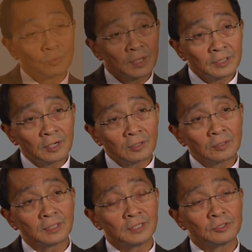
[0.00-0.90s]
one
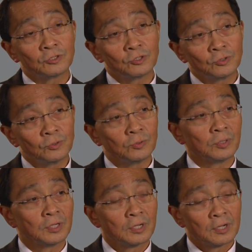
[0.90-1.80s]
goal is to
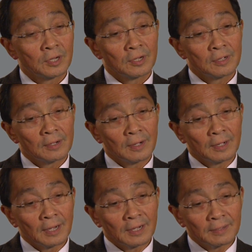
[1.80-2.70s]

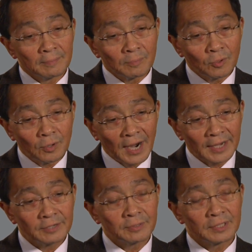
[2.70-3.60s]
more
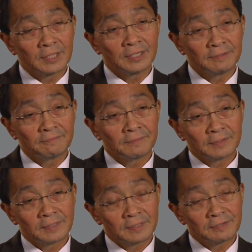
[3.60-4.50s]
accurately
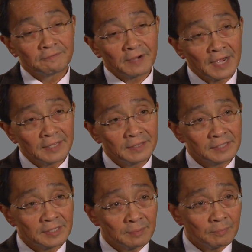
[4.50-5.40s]
define
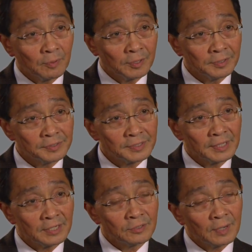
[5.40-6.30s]
these endpoints
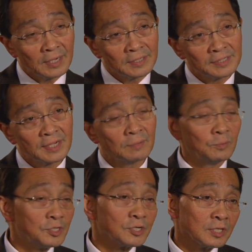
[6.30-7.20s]
and to understand
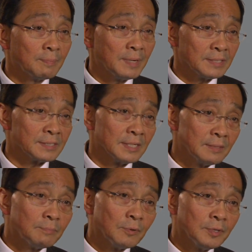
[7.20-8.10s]
which are the best
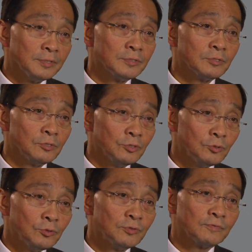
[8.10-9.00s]
endpoints to
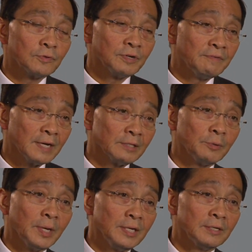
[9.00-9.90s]
use for
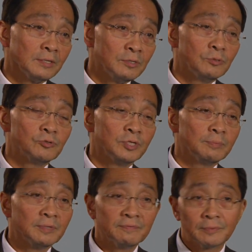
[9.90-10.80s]
evaluating a new
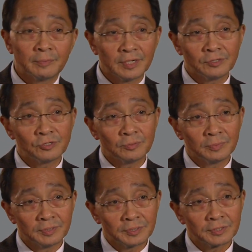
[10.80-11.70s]
treatment for brain
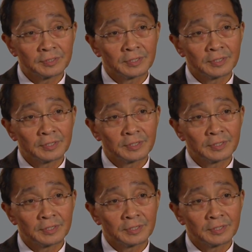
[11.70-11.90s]
tumors.